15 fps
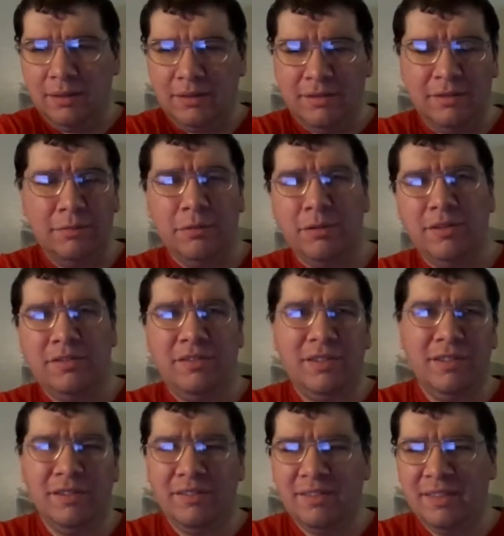this is where he
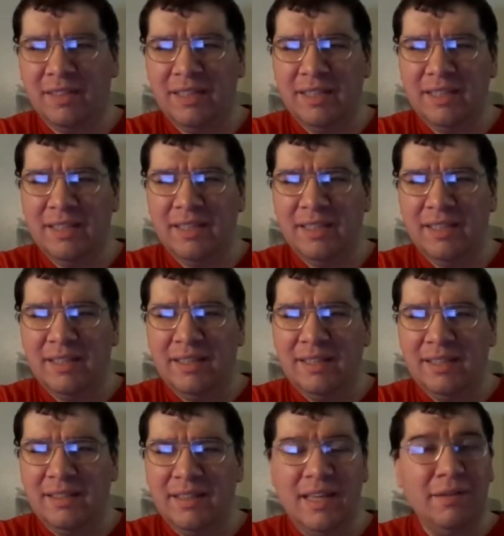says,
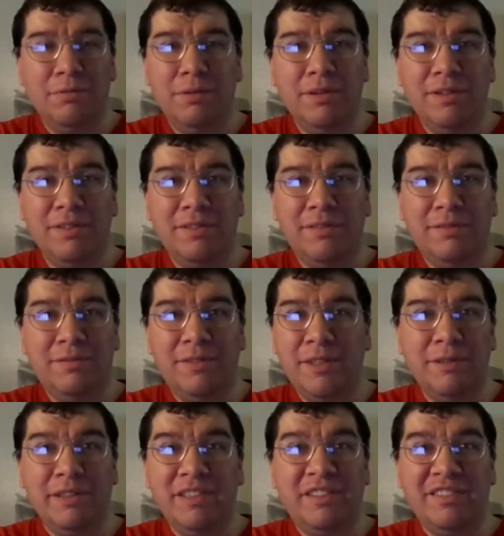"That was
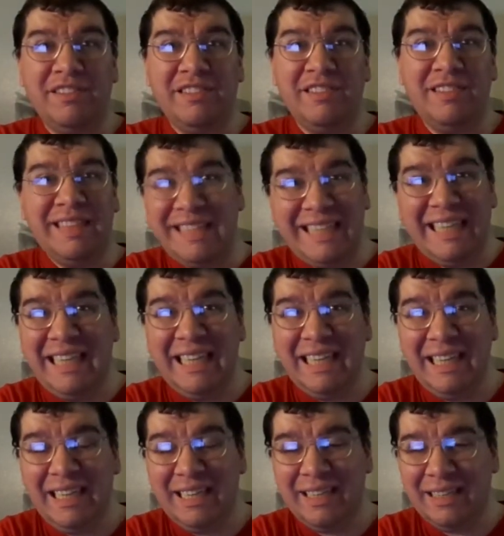very
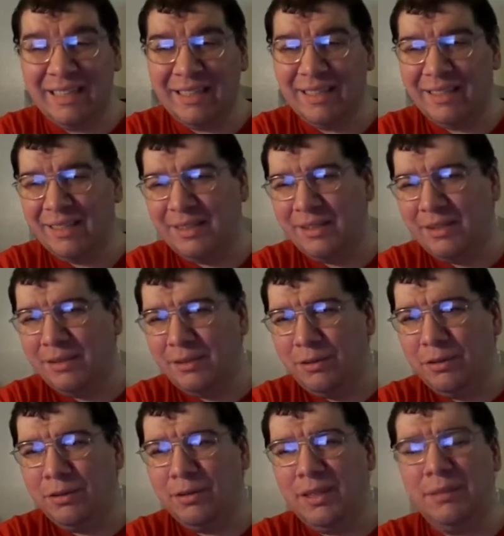sneaky."
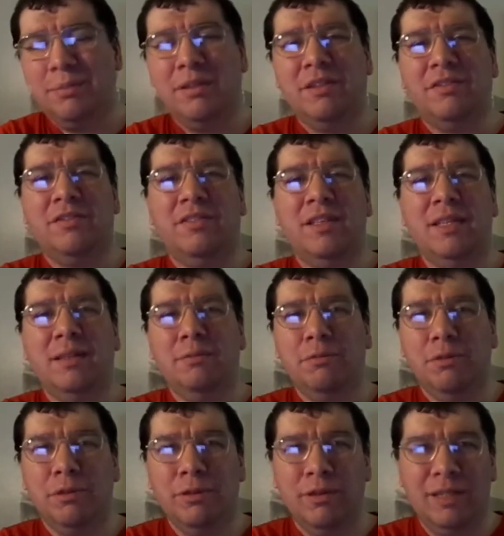Or even the
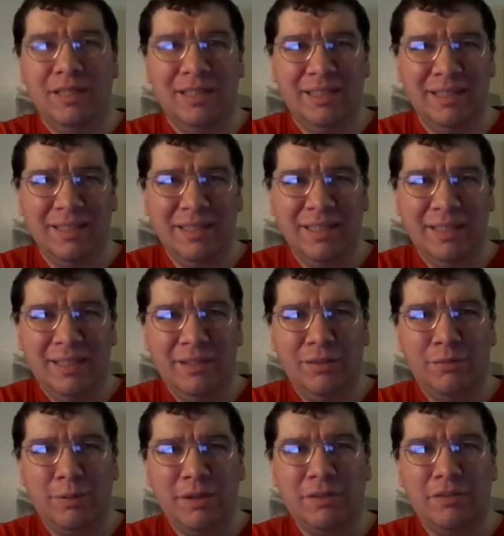scene where he
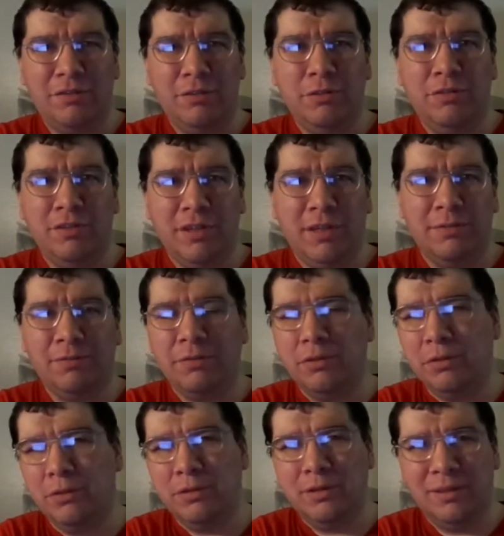was about to shoot
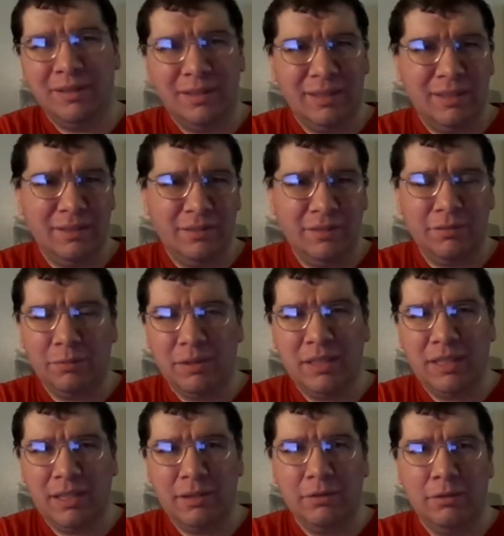Toffler, just when
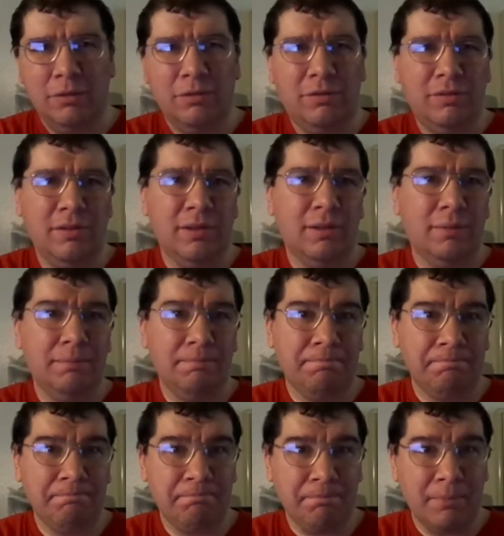he killed
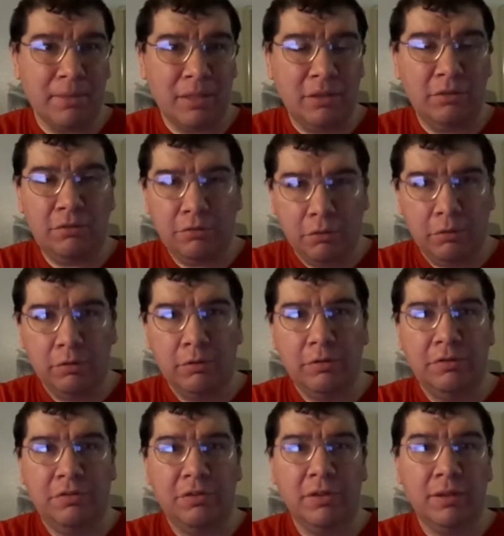
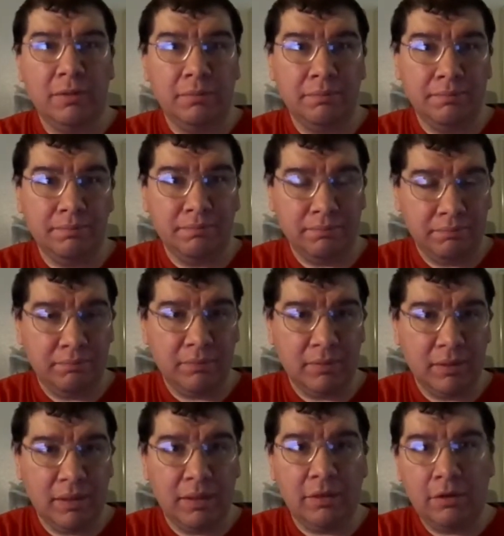George and
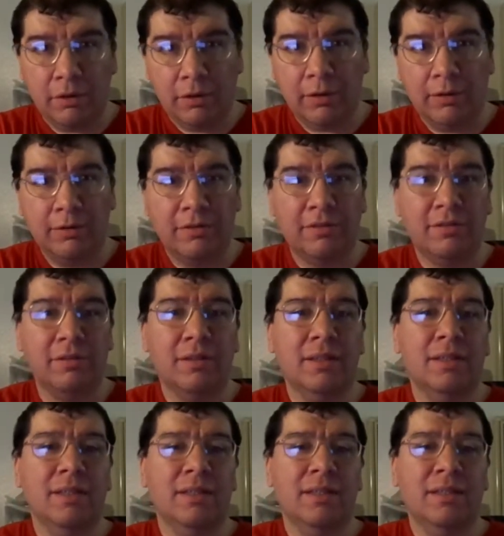Hart's,
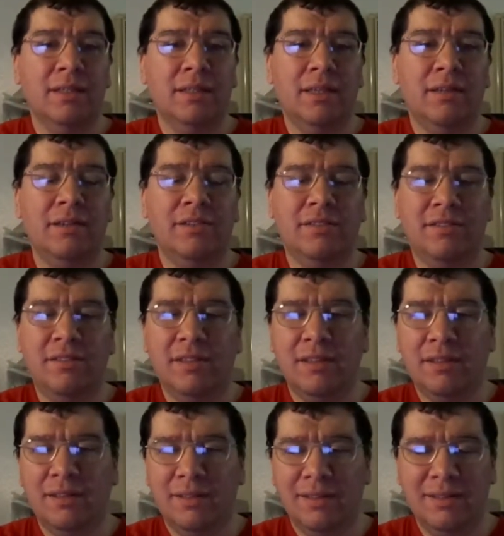you know, he
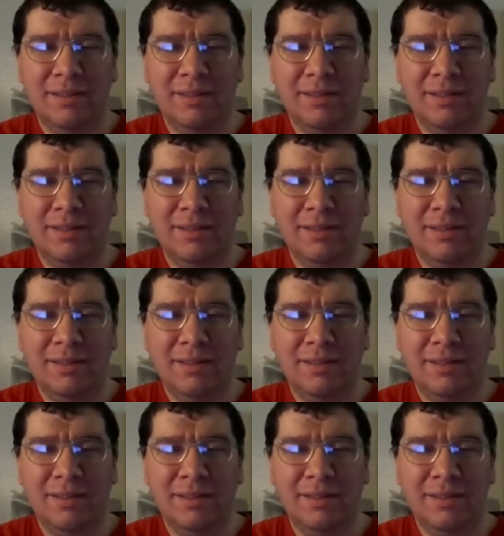said,